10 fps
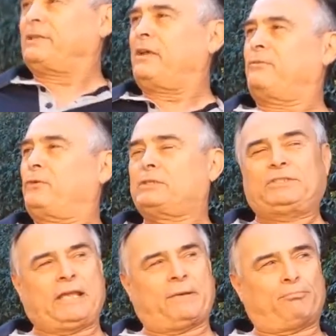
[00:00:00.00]
Take, for
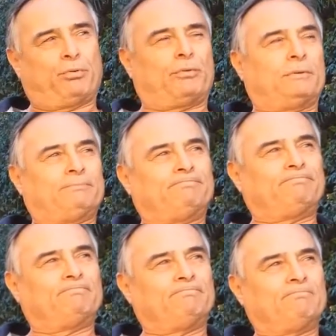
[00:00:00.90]
example,
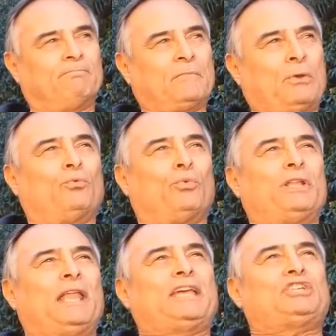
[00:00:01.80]

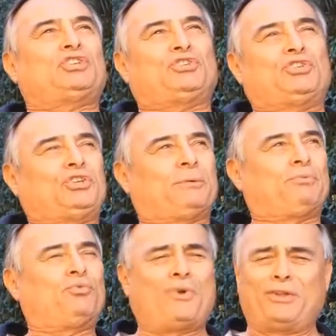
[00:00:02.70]

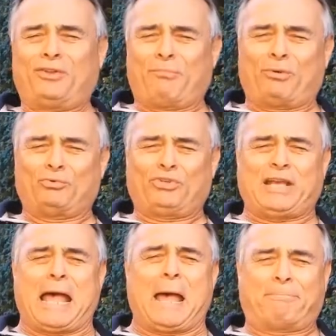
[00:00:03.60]
relationships. One of the
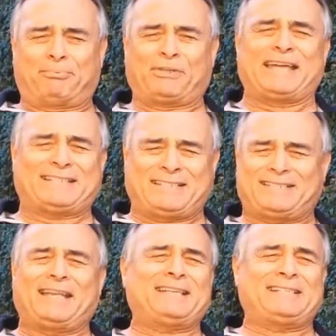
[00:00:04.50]
most
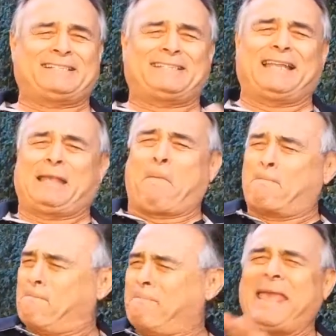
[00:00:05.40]
complex things
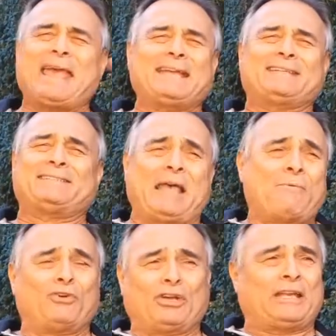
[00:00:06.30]
man is
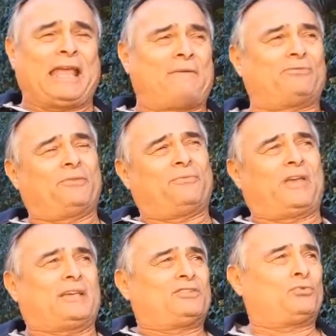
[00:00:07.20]
ever going to have to
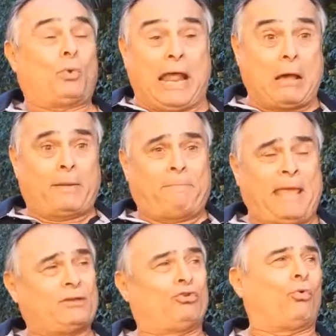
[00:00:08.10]
face. Without a
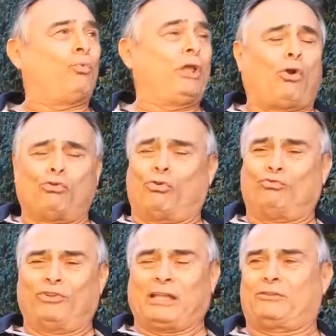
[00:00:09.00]
manual, we don't
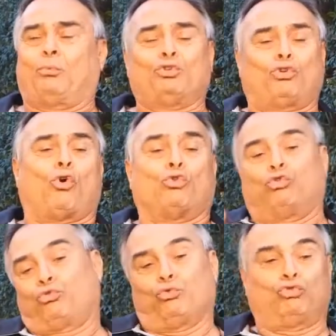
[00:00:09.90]
know nothing. We're
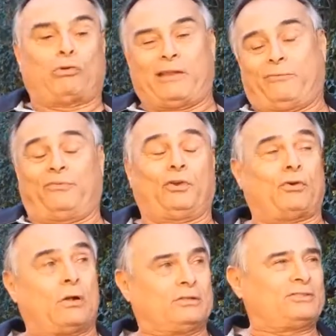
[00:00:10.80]
going through trying to
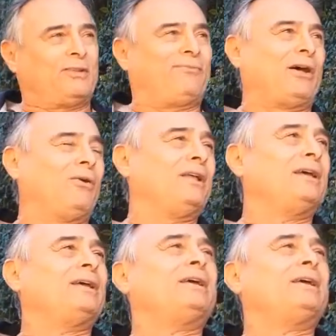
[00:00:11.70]
figure all this stuff out.